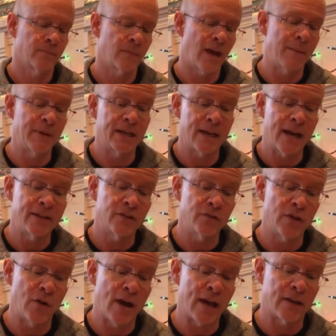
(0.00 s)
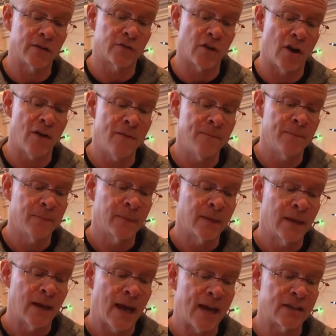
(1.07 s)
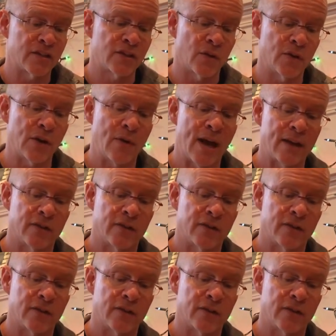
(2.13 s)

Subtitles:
I mean, I do know how to draw, I just don't know how